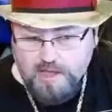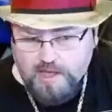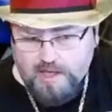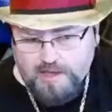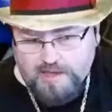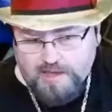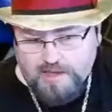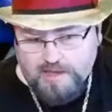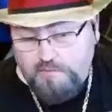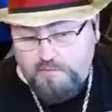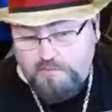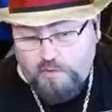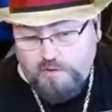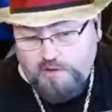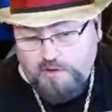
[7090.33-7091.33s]
If you've
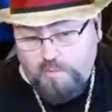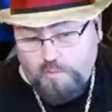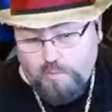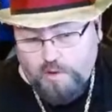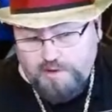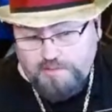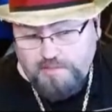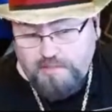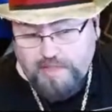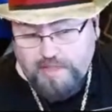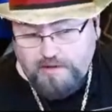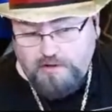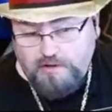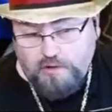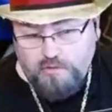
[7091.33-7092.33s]
already won
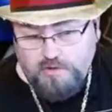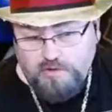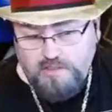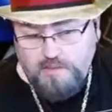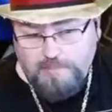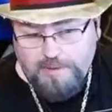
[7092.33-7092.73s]
that code in the